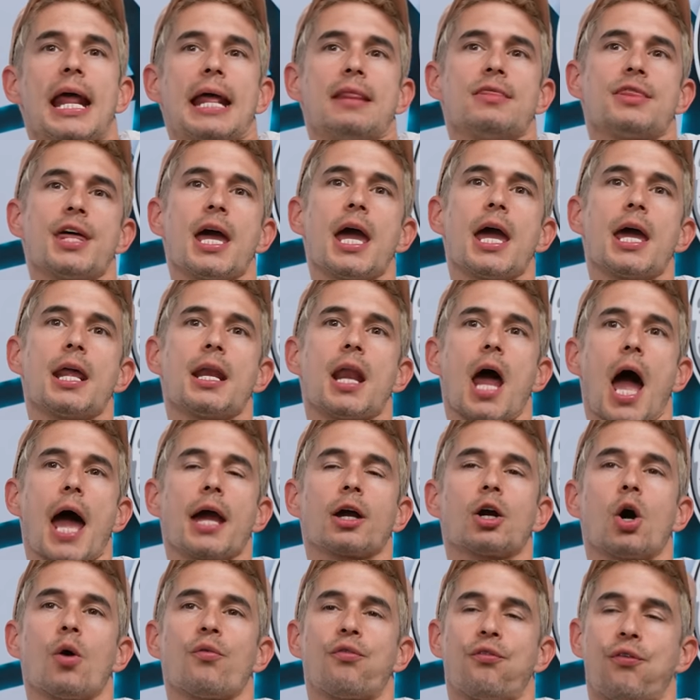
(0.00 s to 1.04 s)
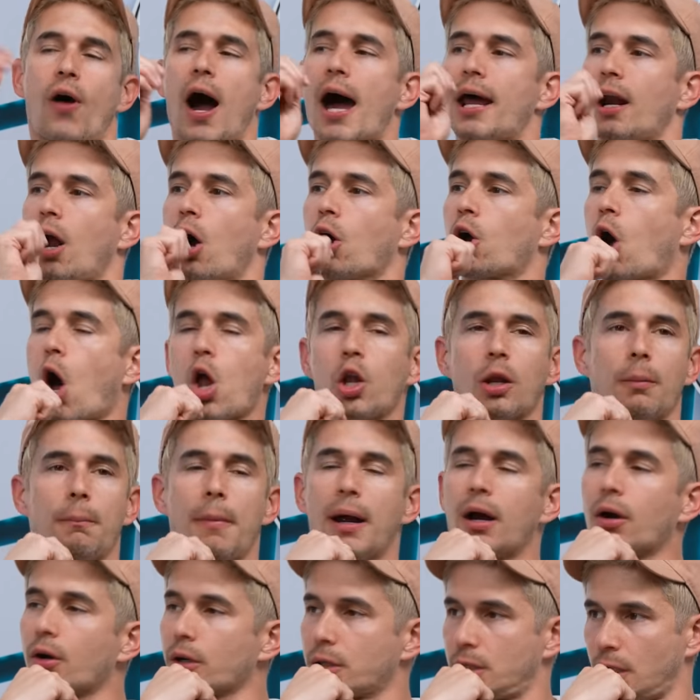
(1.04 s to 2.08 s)
And then I go, fine, I'll call
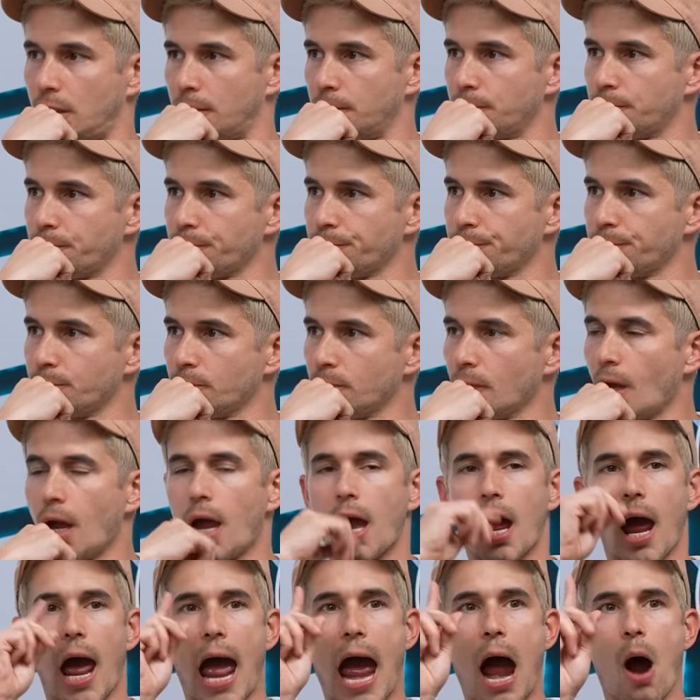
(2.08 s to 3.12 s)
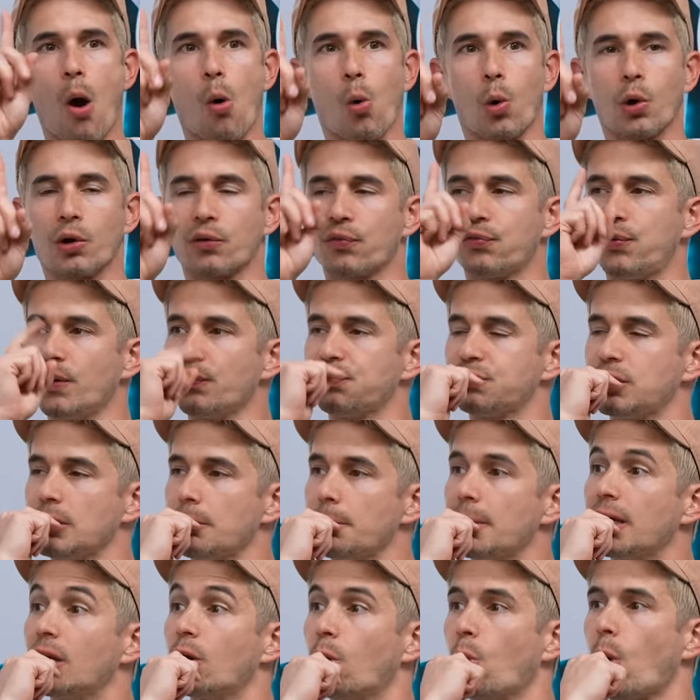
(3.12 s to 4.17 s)
American. Hour and 15
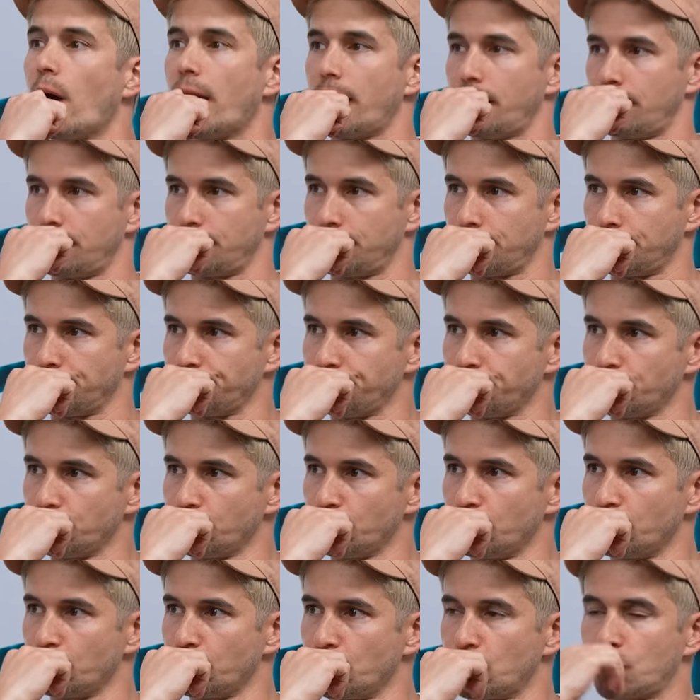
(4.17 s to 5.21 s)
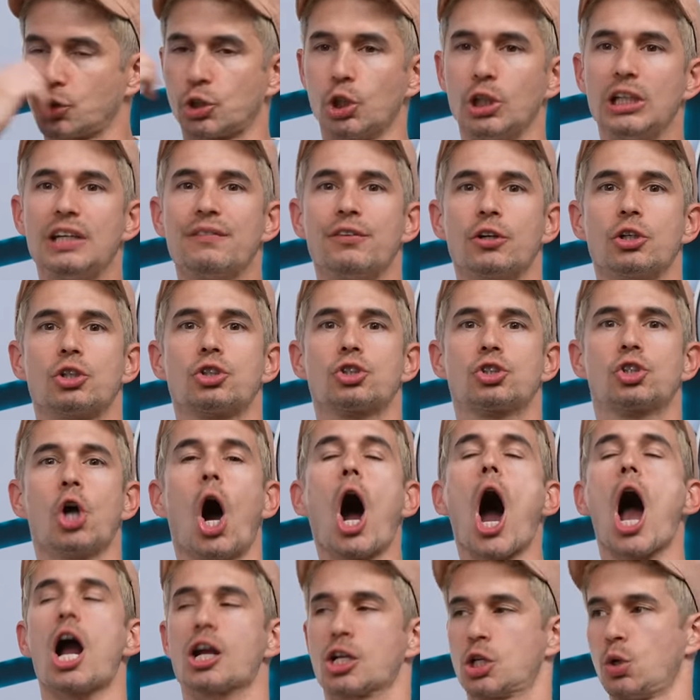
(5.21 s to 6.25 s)
minute wait to even
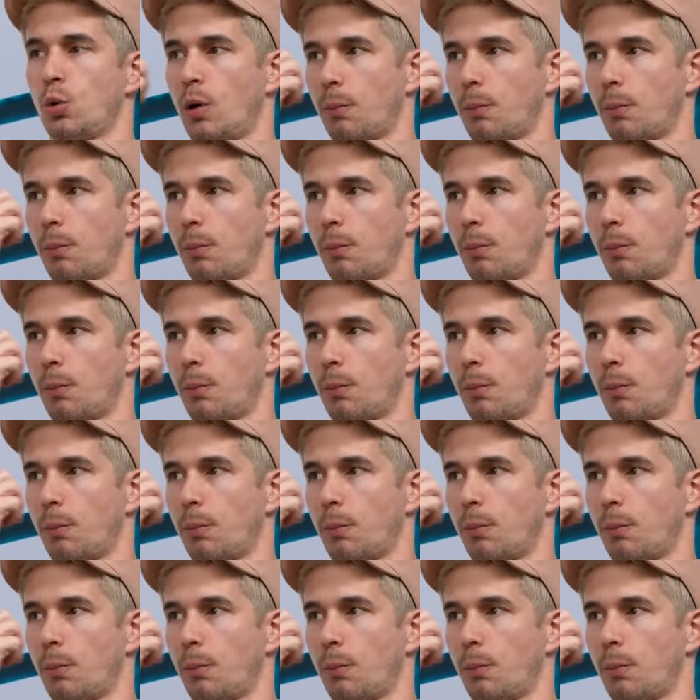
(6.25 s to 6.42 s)
talk to